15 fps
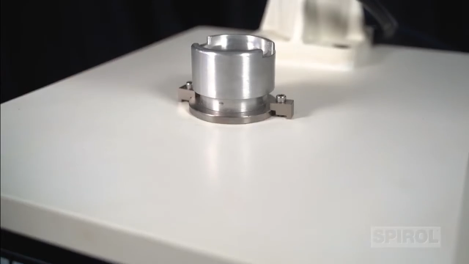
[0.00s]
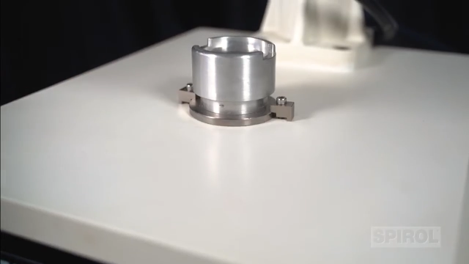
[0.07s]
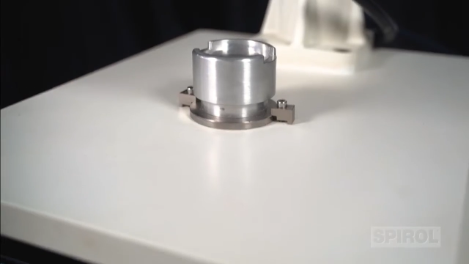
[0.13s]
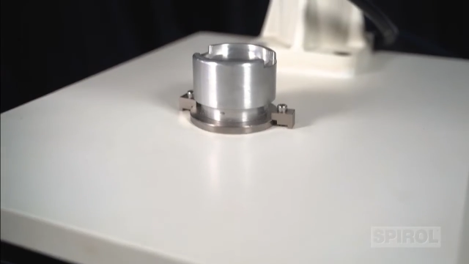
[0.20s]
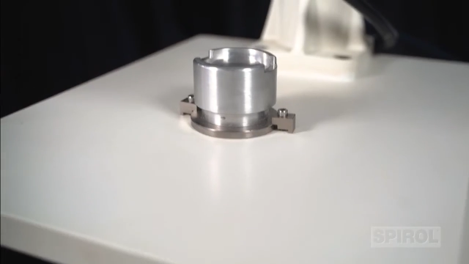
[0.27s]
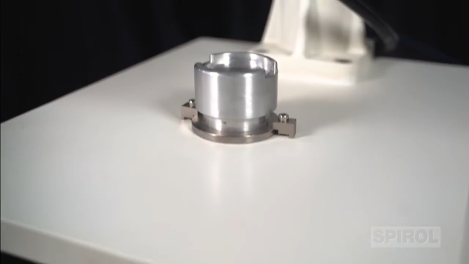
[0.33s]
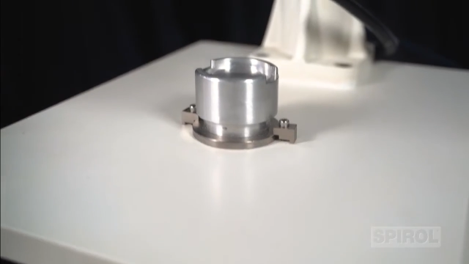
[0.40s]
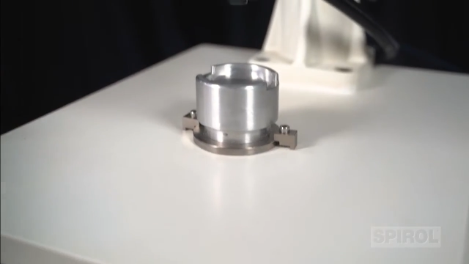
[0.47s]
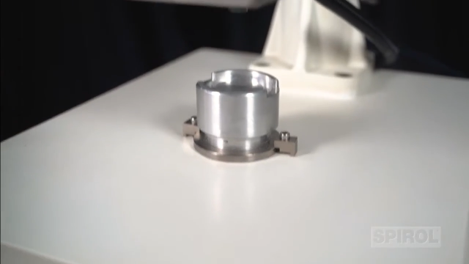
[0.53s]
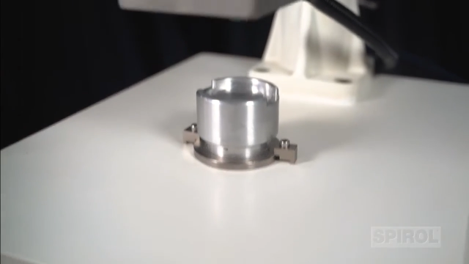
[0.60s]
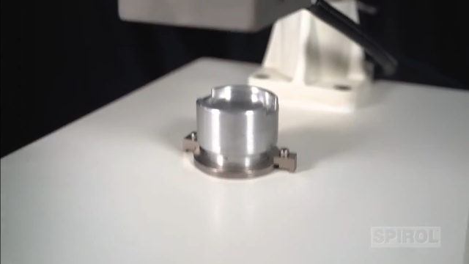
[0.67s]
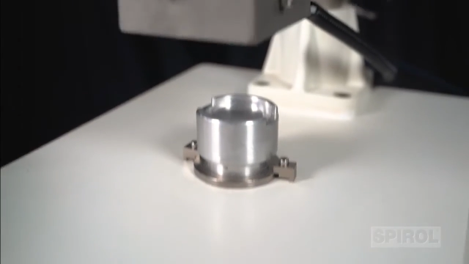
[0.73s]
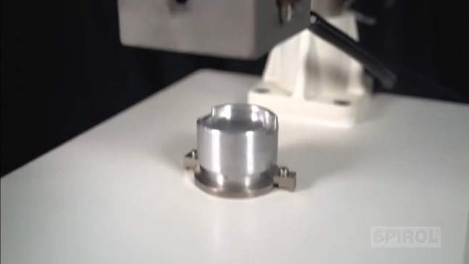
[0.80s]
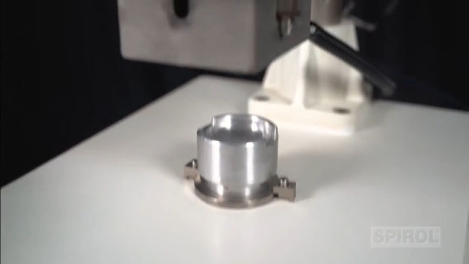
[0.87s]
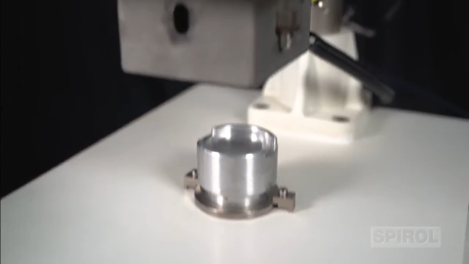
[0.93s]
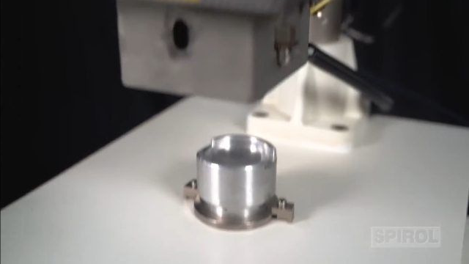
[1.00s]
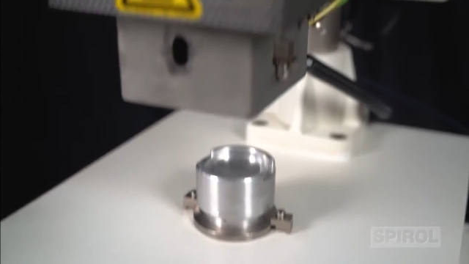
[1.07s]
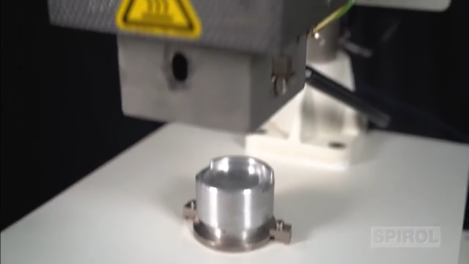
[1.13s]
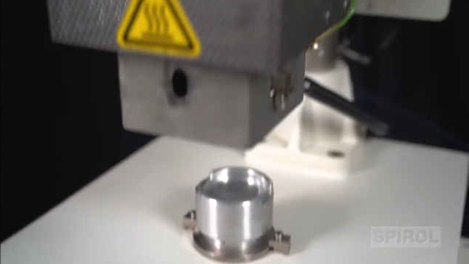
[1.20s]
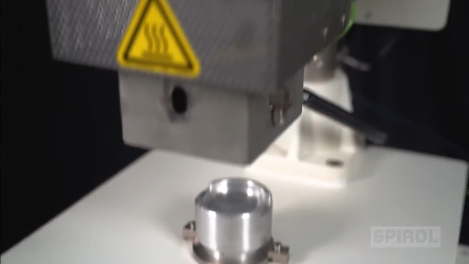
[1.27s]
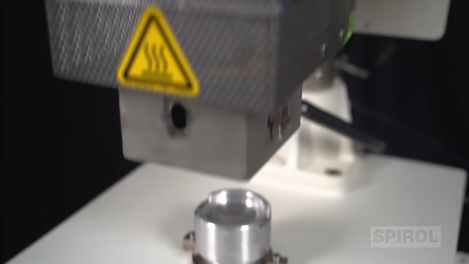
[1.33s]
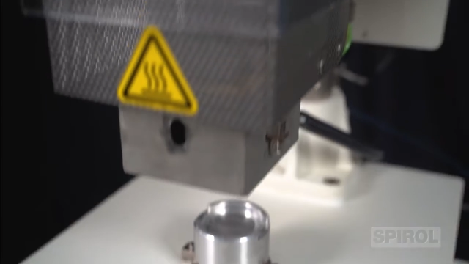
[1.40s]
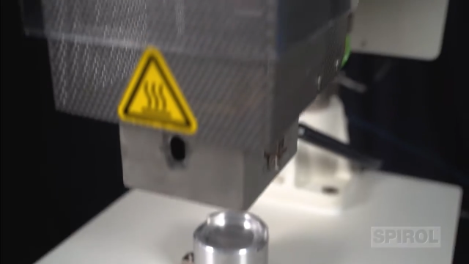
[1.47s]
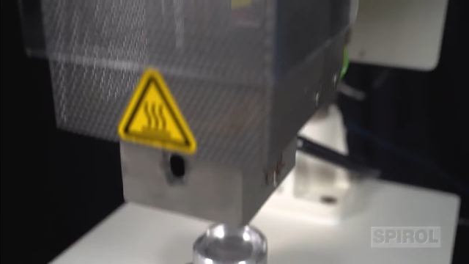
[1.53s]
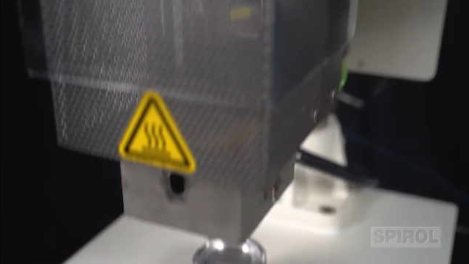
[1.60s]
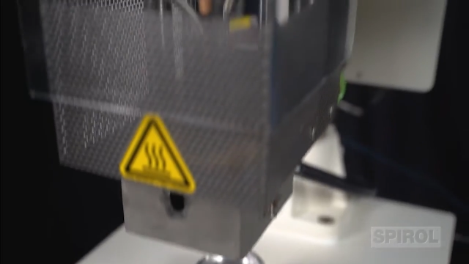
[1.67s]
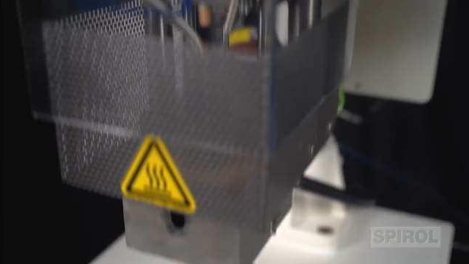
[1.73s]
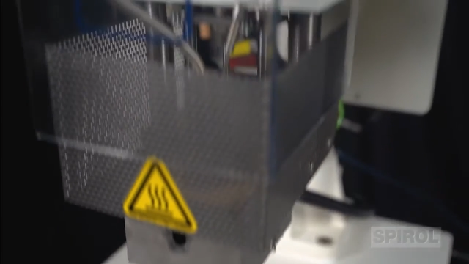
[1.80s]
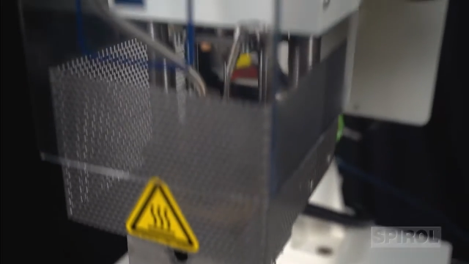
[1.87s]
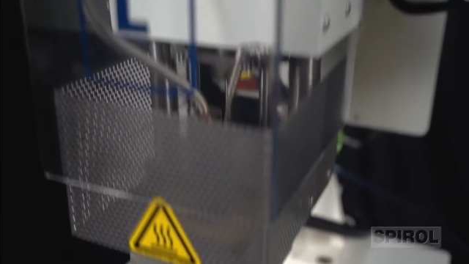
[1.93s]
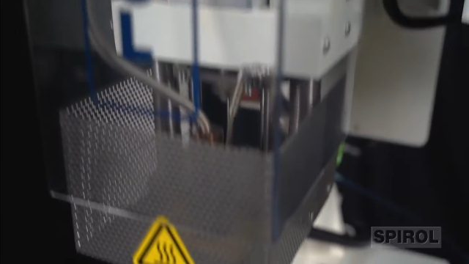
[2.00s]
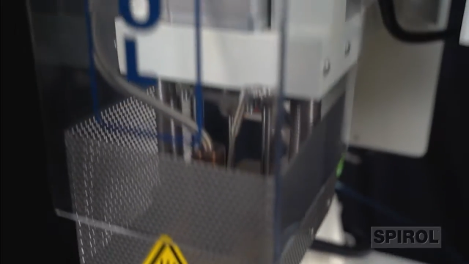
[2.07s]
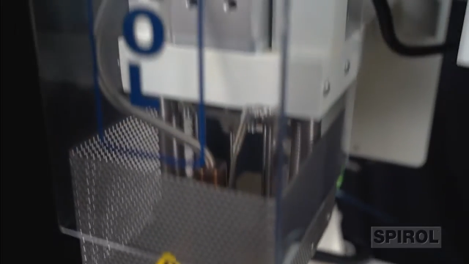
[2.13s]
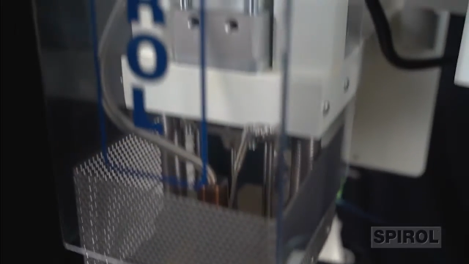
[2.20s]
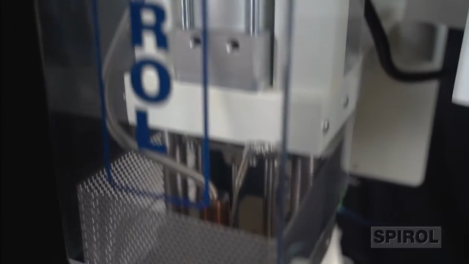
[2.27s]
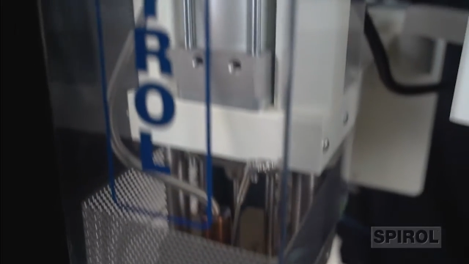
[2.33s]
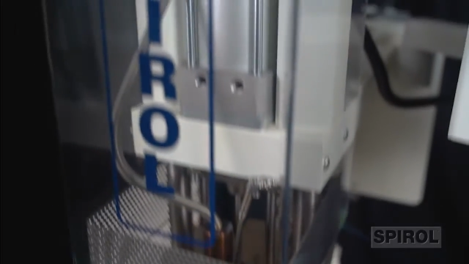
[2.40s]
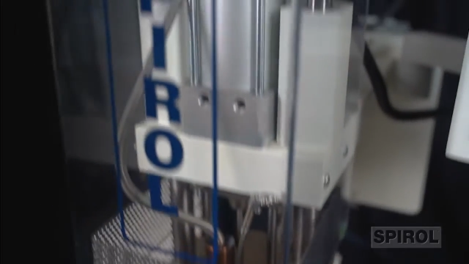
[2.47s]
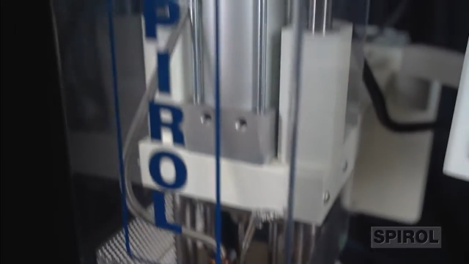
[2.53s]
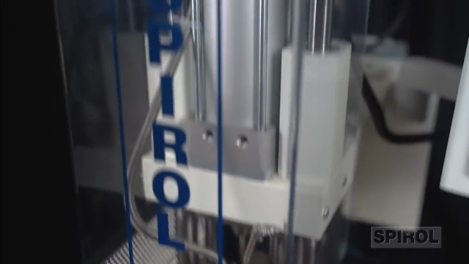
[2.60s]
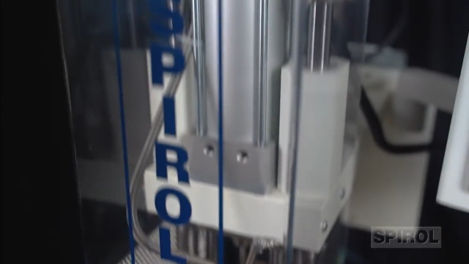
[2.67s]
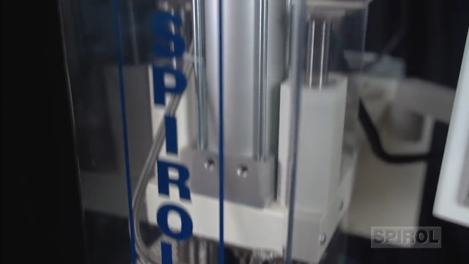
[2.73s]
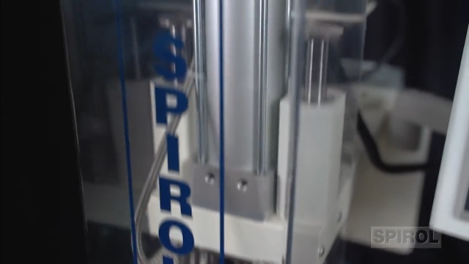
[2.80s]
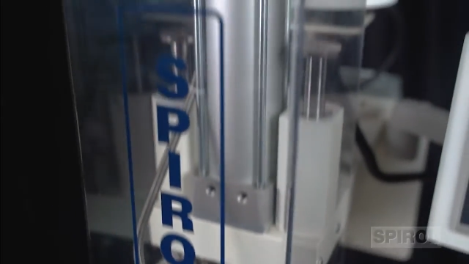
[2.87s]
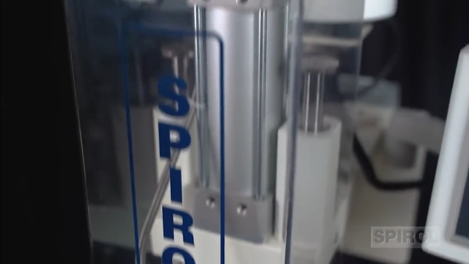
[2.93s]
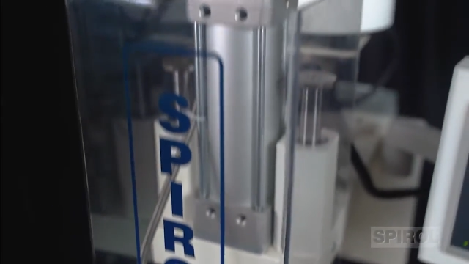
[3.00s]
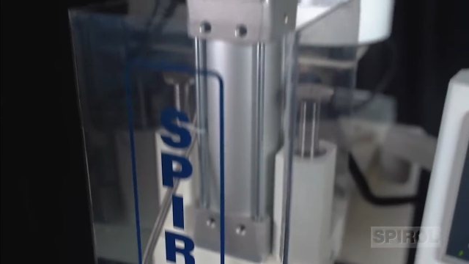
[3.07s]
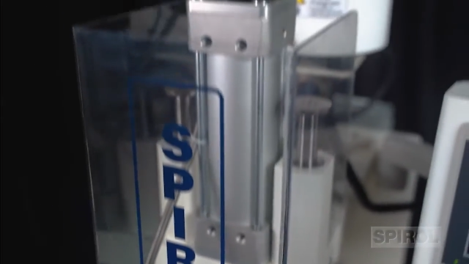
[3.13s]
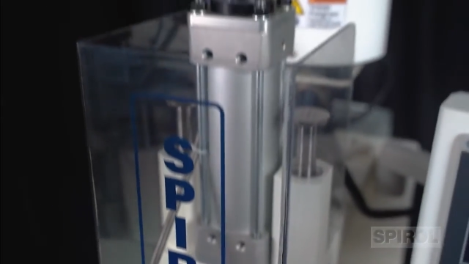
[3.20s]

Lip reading: Nobody's mouth can be seen.